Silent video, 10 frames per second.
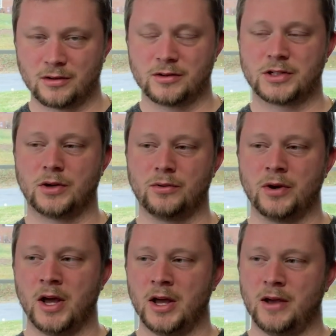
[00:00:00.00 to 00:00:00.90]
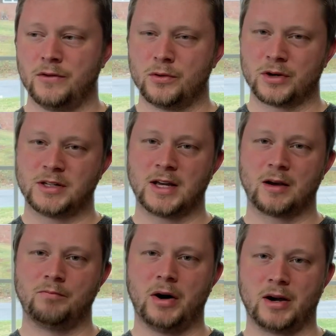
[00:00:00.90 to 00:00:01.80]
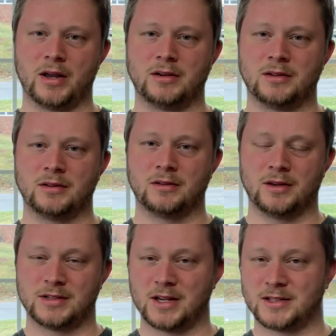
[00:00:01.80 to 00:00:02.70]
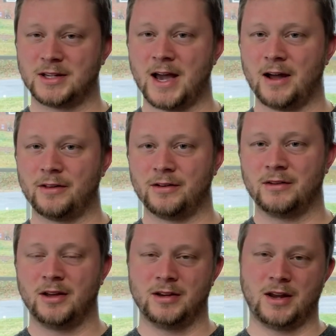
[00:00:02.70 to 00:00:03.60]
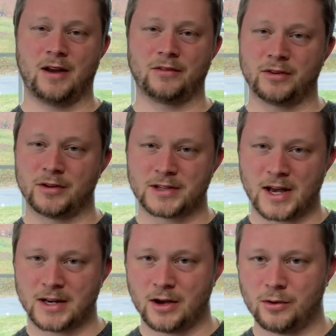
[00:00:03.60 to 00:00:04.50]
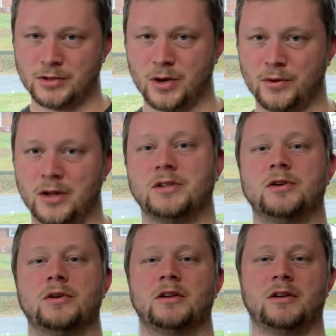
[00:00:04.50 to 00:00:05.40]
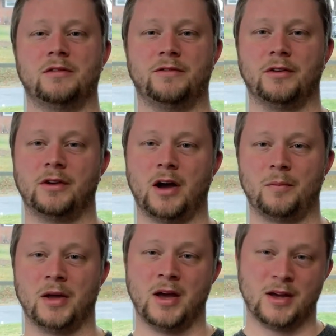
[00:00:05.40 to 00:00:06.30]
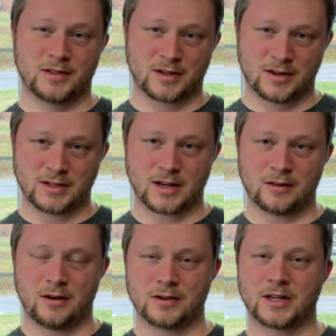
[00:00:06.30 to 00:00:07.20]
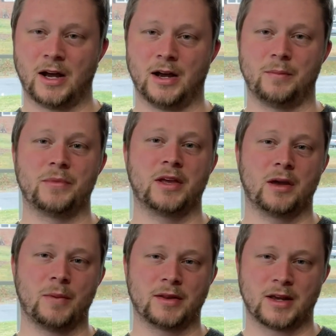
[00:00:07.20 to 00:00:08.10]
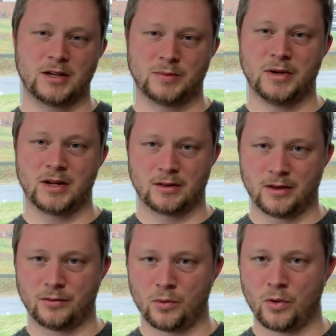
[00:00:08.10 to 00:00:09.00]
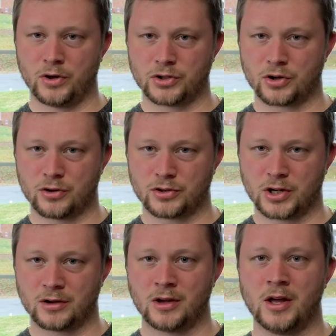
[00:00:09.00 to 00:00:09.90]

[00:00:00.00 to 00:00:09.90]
So if you were to take a bucket and say it's a gallon, and you have a little tiny hose going into it and you fill it up, it's going to take a long time. Think about that as being level 1 charging.